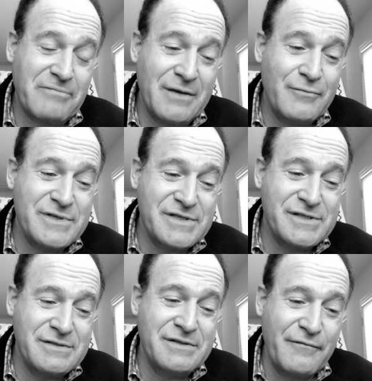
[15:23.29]
it
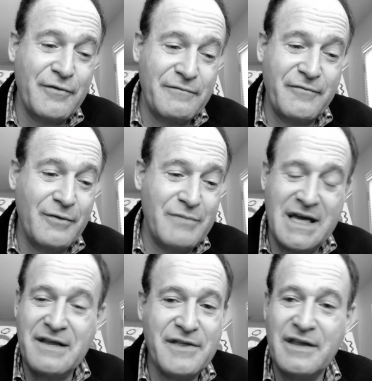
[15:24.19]
was different from
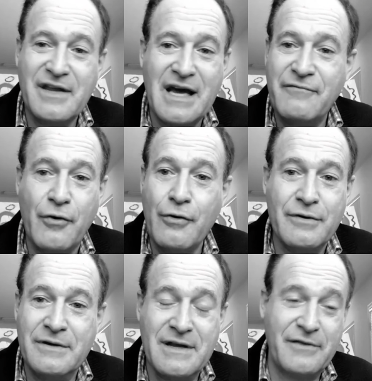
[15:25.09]
anything that I've
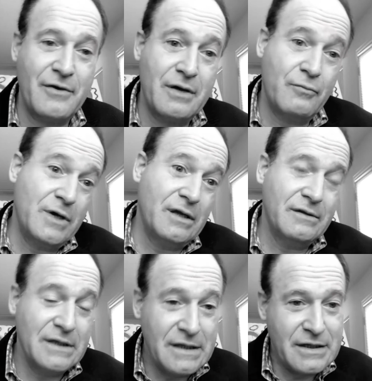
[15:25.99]
heard. And I thought,
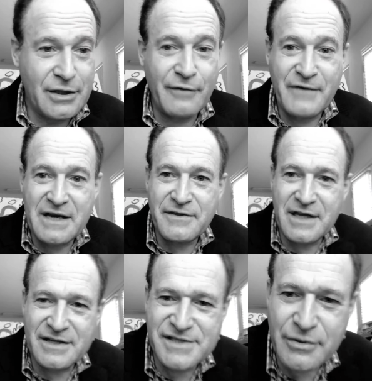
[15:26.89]
well, if
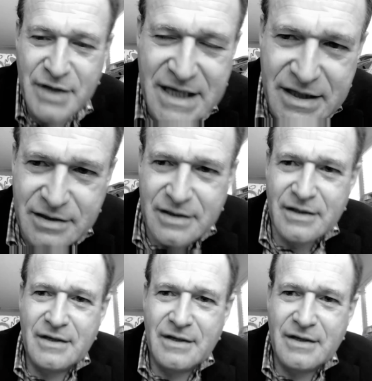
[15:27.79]
anything, it's unique.